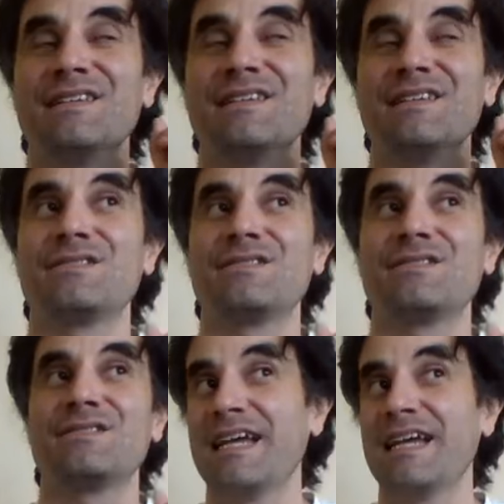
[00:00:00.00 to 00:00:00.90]
is,
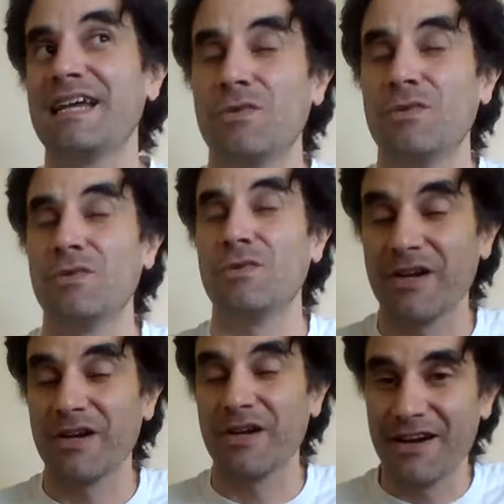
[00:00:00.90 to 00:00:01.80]
again, one of the
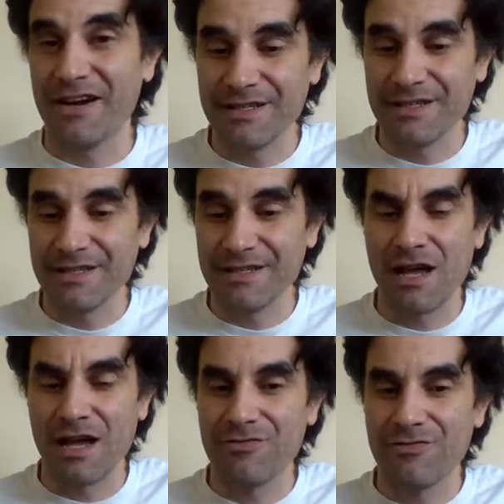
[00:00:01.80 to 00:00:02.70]
great ironies
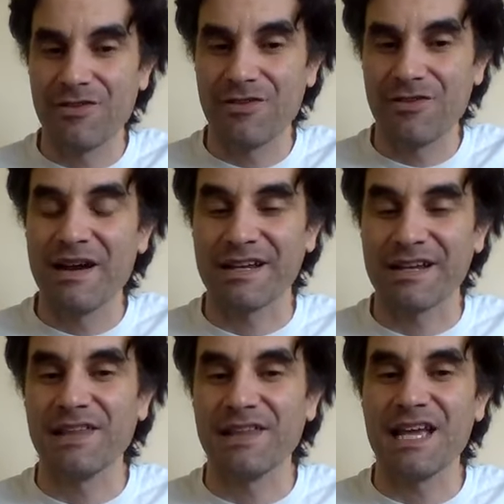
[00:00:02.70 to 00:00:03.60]
of
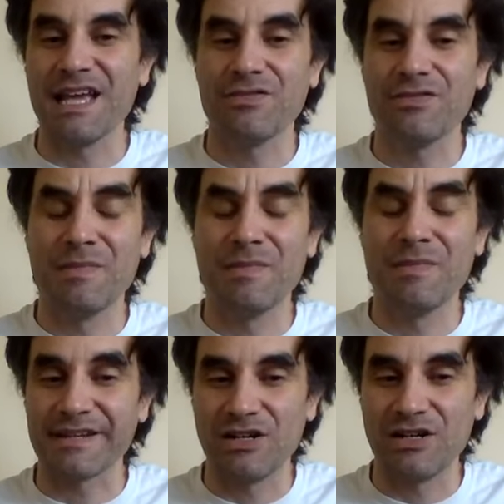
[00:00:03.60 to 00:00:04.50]
American life,
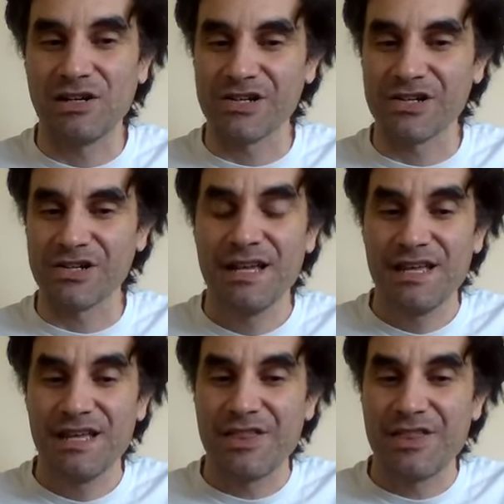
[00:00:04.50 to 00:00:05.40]
American culture,
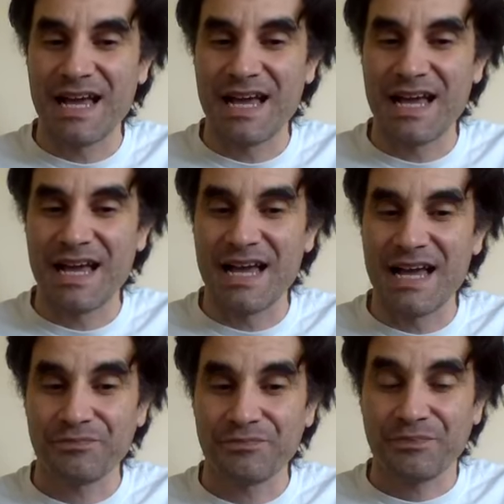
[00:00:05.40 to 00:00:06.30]
that
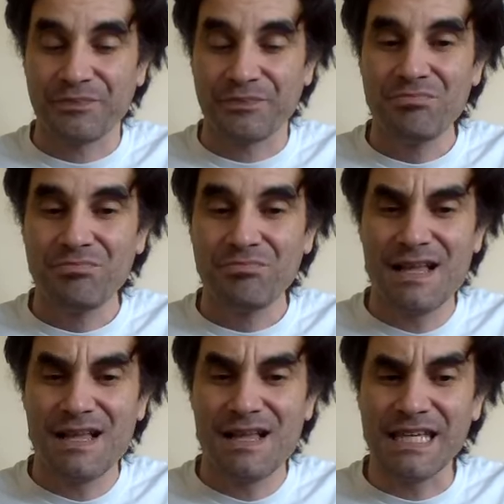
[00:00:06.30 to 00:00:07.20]

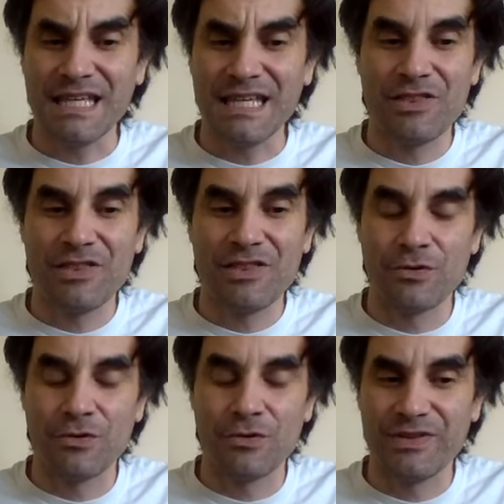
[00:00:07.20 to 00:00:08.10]
even
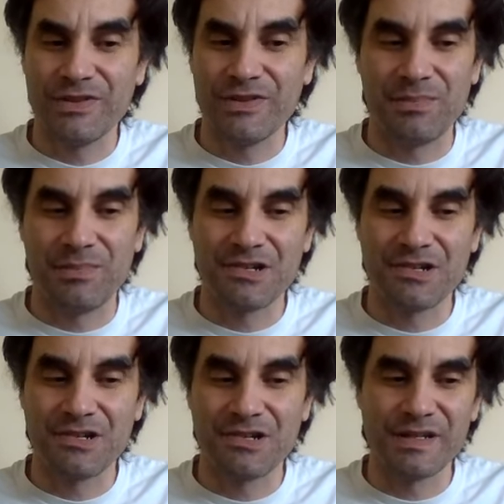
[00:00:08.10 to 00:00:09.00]
though the
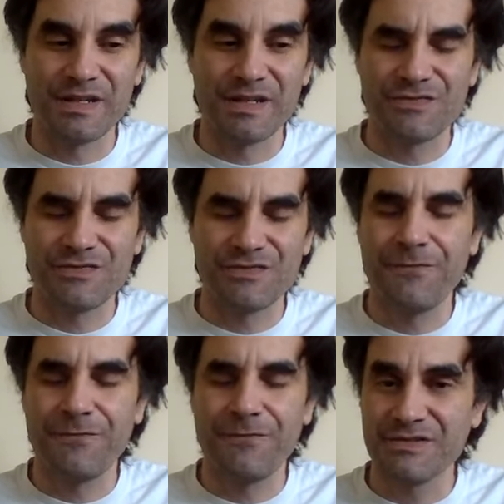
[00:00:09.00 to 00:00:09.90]
abolitionist movement is
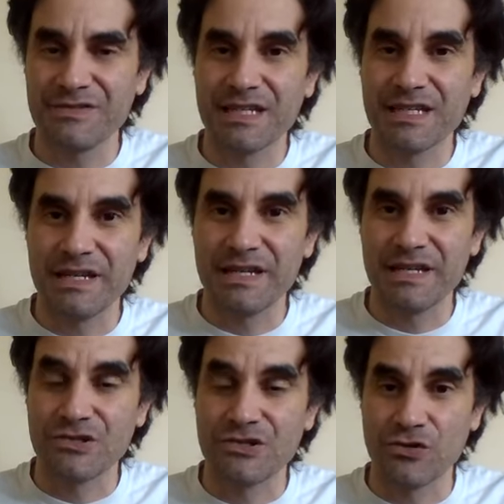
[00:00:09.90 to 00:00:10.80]
fiercely
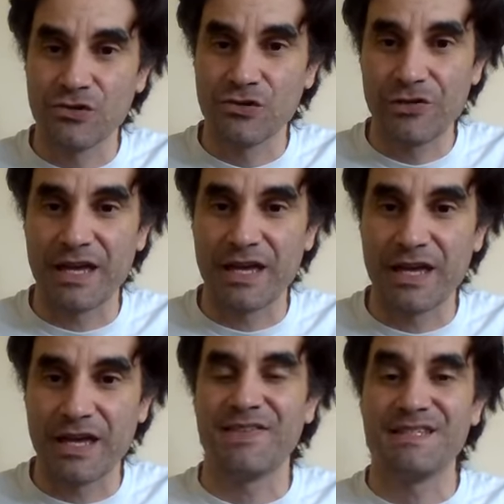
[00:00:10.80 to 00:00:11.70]
committed to truth and
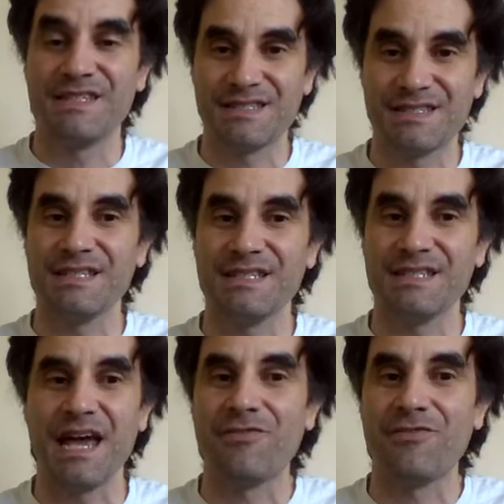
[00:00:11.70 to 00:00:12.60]

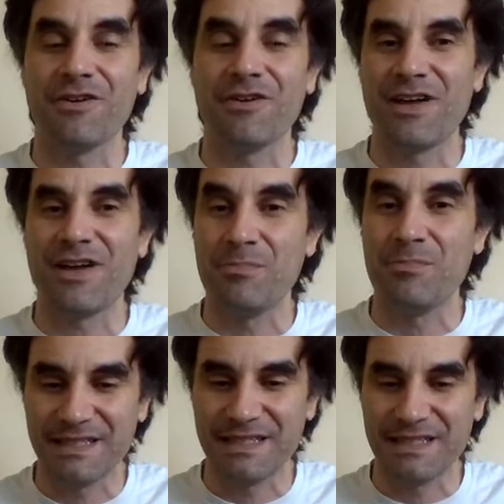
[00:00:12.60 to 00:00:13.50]
authenticity and
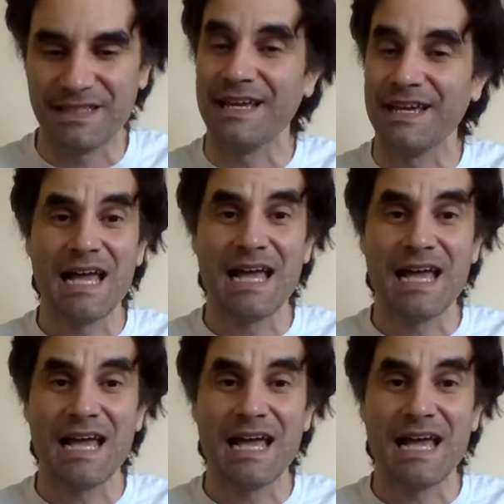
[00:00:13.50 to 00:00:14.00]
verifiability